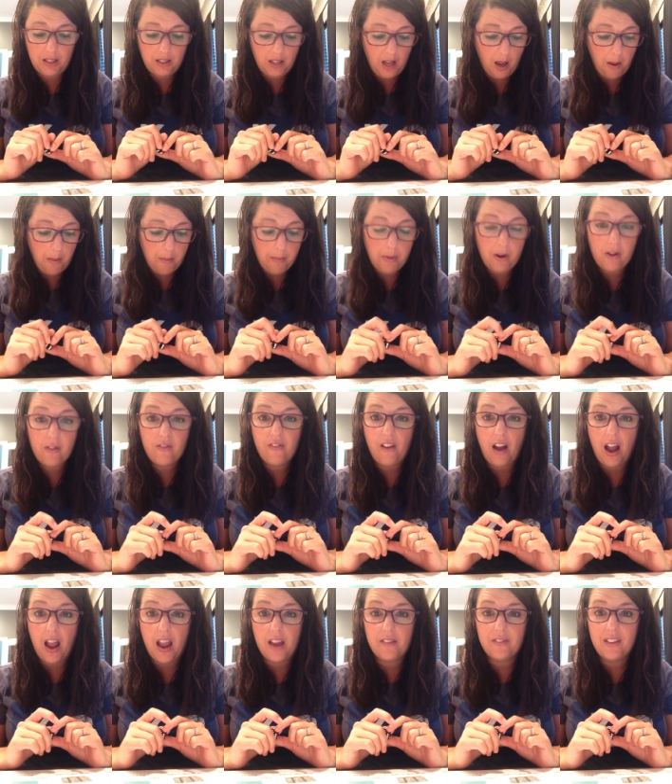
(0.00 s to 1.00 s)
a number
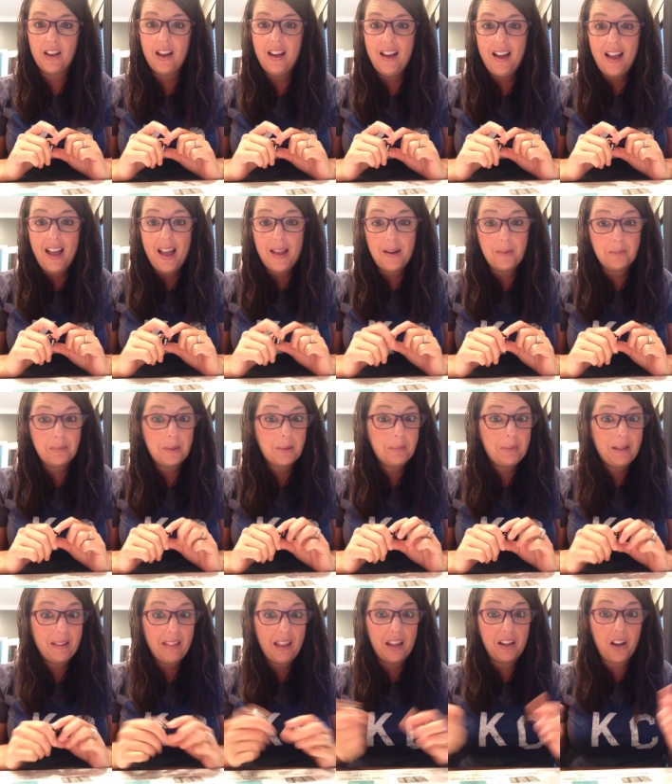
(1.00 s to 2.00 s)
five. And I'm going to
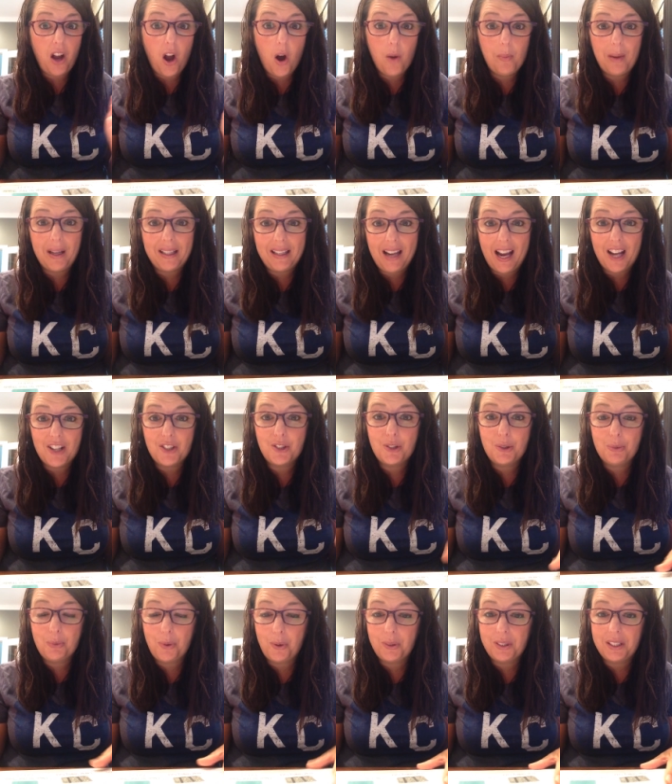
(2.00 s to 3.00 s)
be like, oh my gosh,
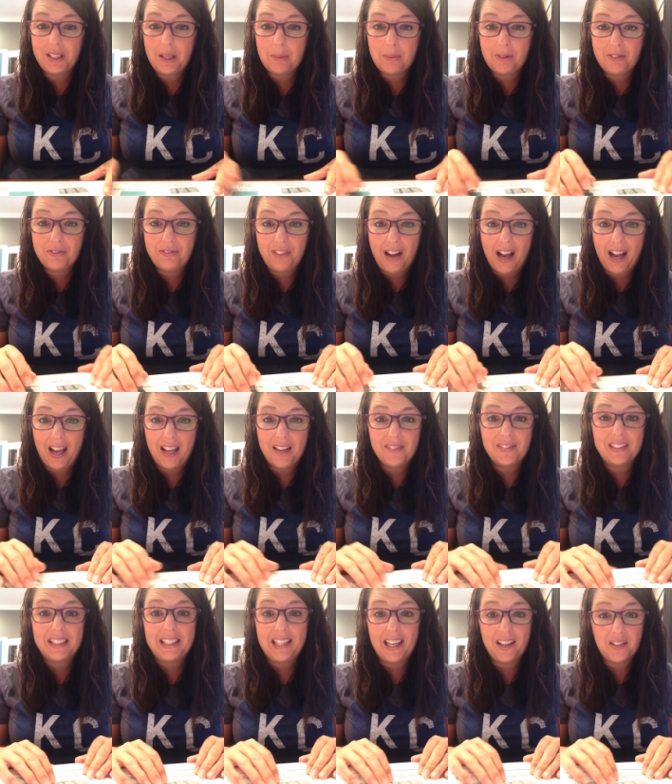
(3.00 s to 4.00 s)
you rolled a number
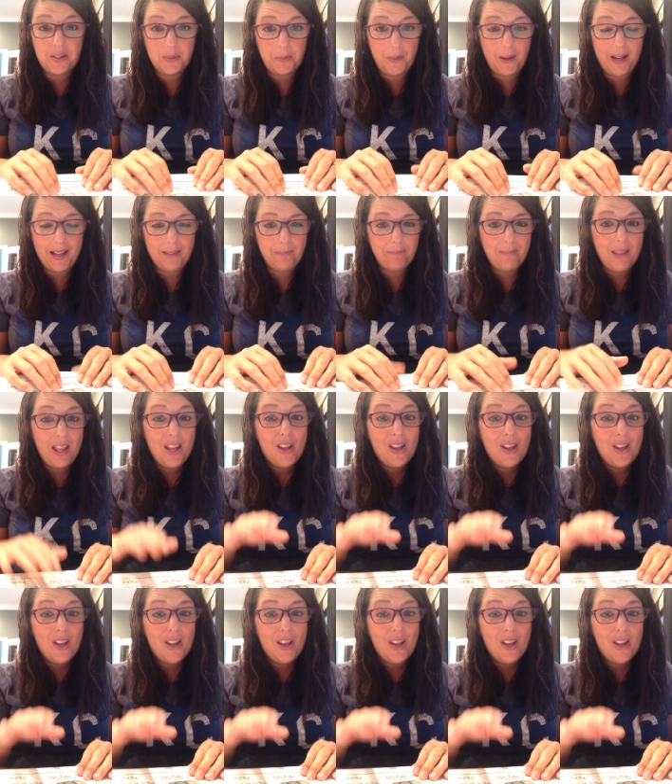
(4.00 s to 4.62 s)
five. Guess what?